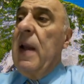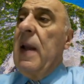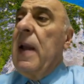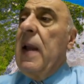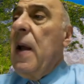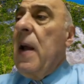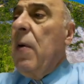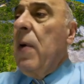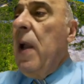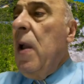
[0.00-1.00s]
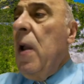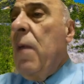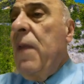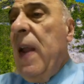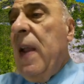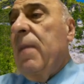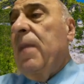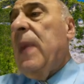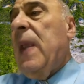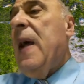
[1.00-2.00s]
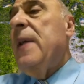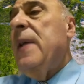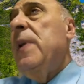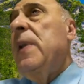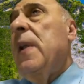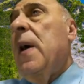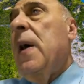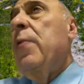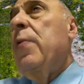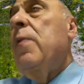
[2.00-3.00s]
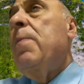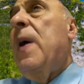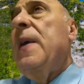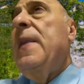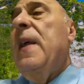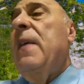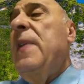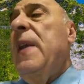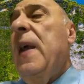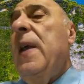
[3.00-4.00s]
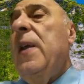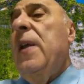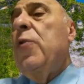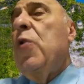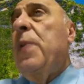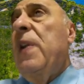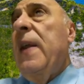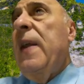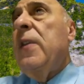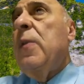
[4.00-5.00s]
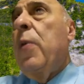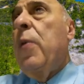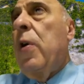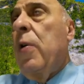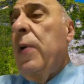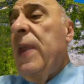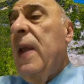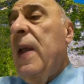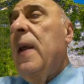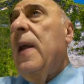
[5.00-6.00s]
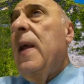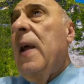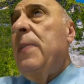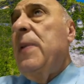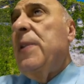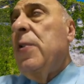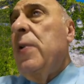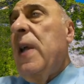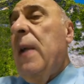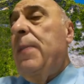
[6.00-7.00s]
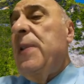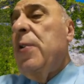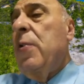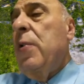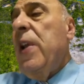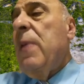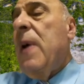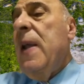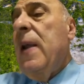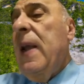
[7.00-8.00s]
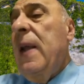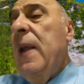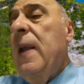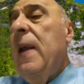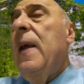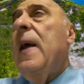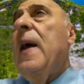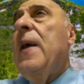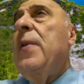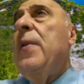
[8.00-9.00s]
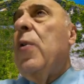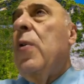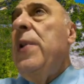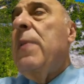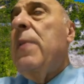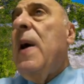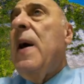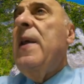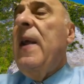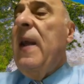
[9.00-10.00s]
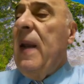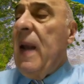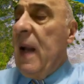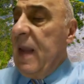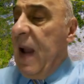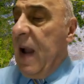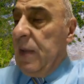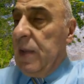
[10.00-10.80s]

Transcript: Now, Aimovig has been approved by the FDA to prevent both episodic migraine and chronic migraine attacks.